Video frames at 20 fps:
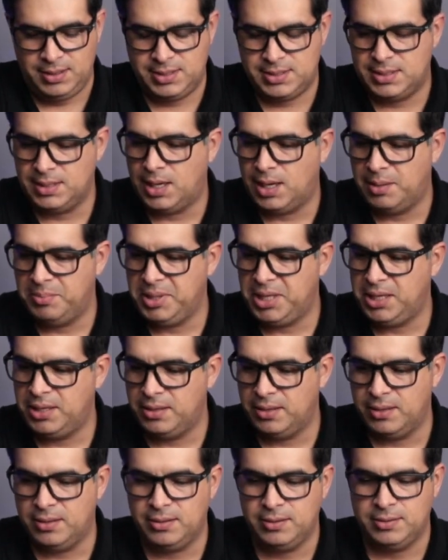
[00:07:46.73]
knob
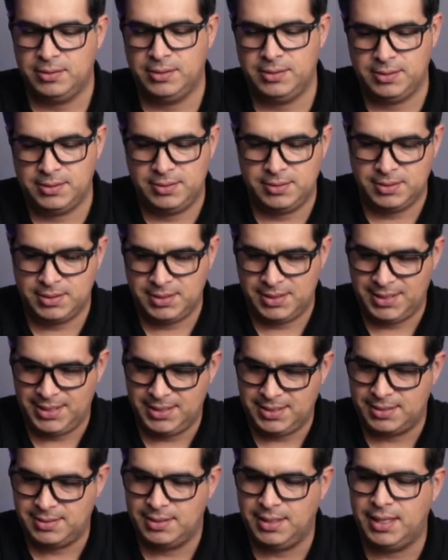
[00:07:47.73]
here. So
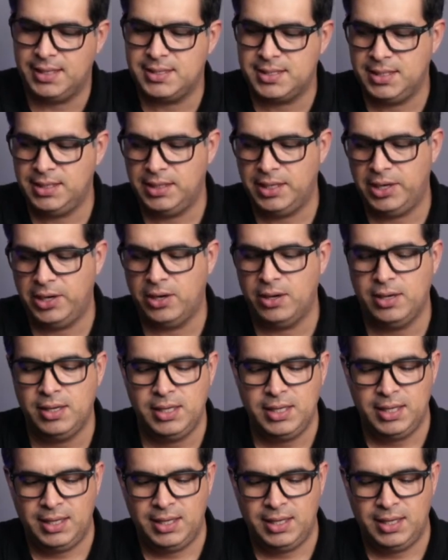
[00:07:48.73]
that's in there,